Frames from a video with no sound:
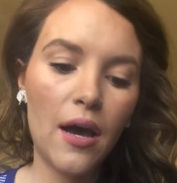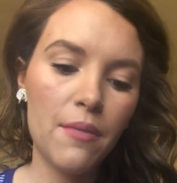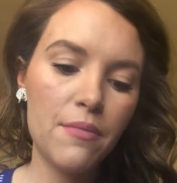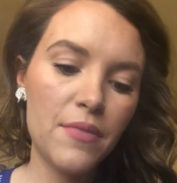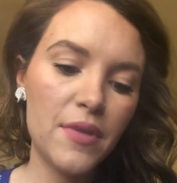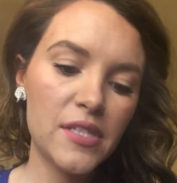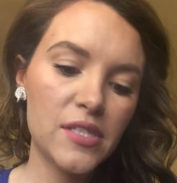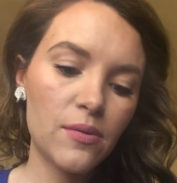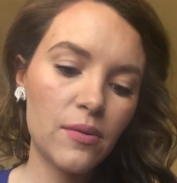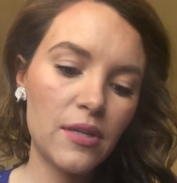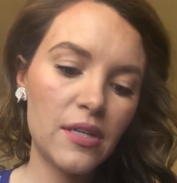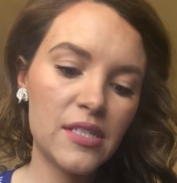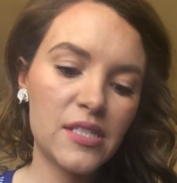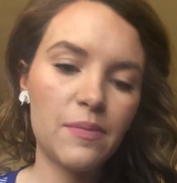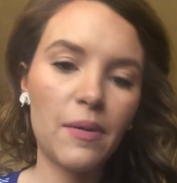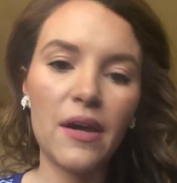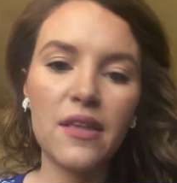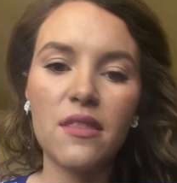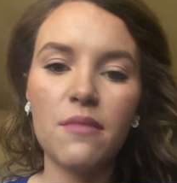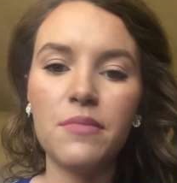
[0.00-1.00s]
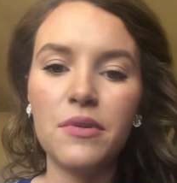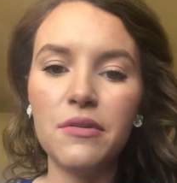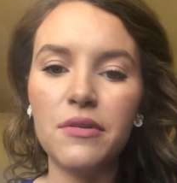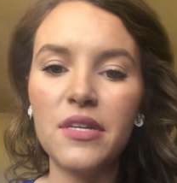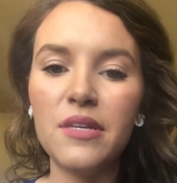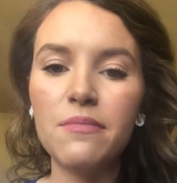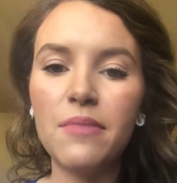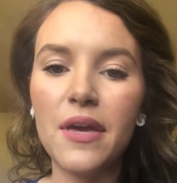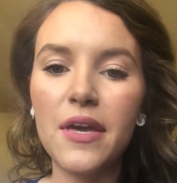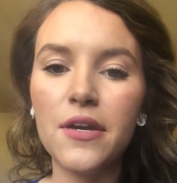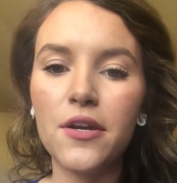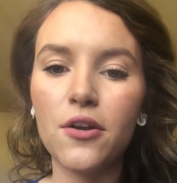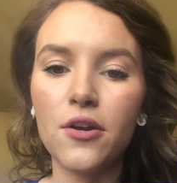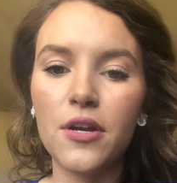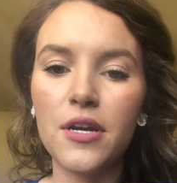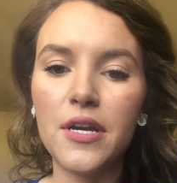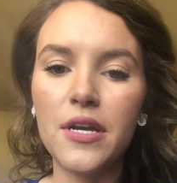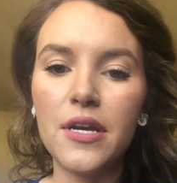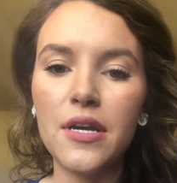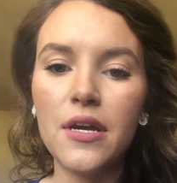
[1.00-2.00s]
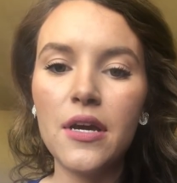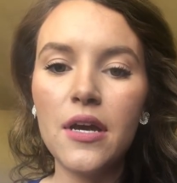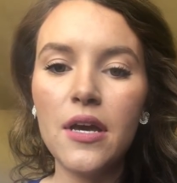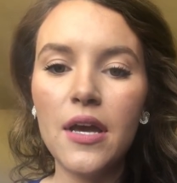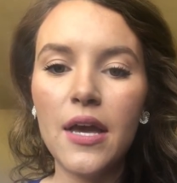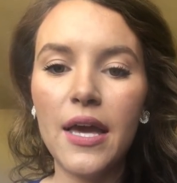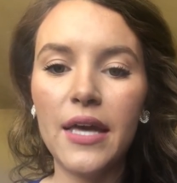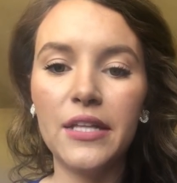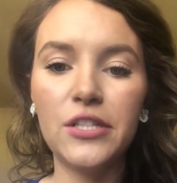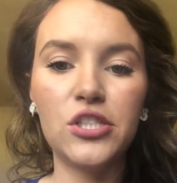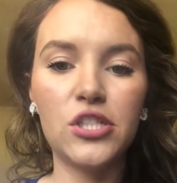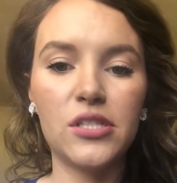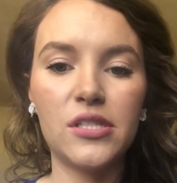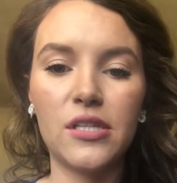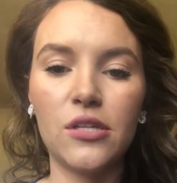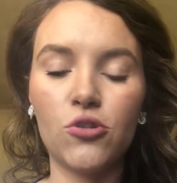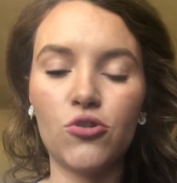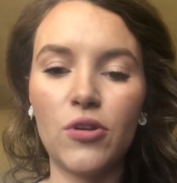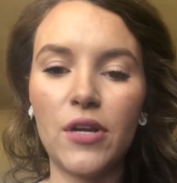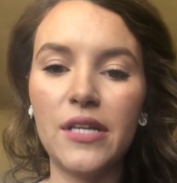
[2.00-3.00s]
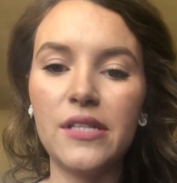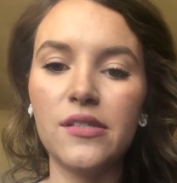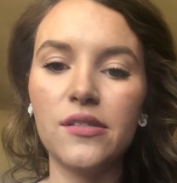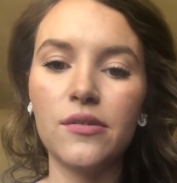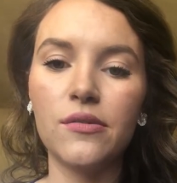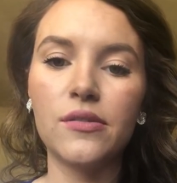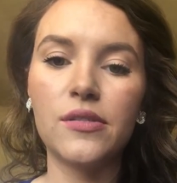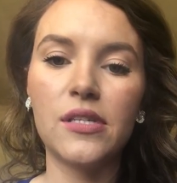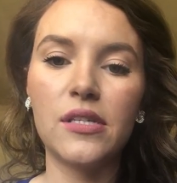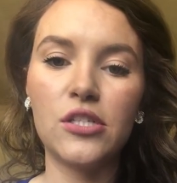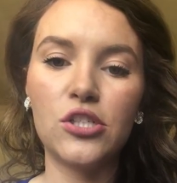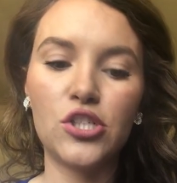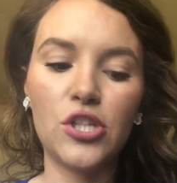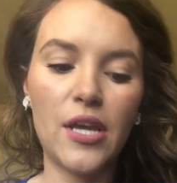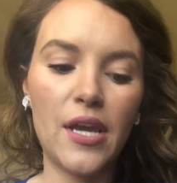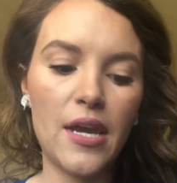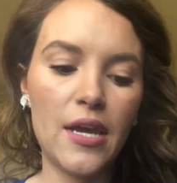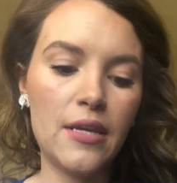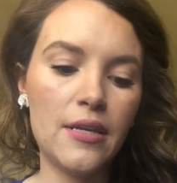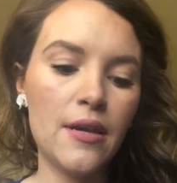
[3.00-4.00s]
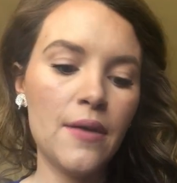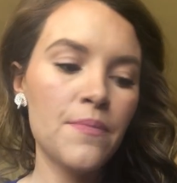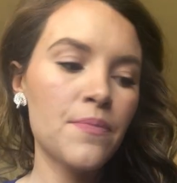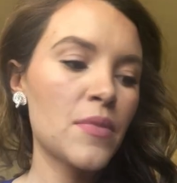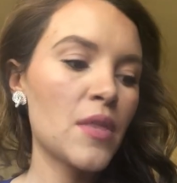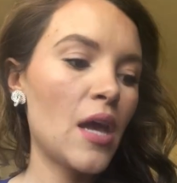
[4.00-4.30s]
This one is by the Beauty Bakery. It's just the translucent shade.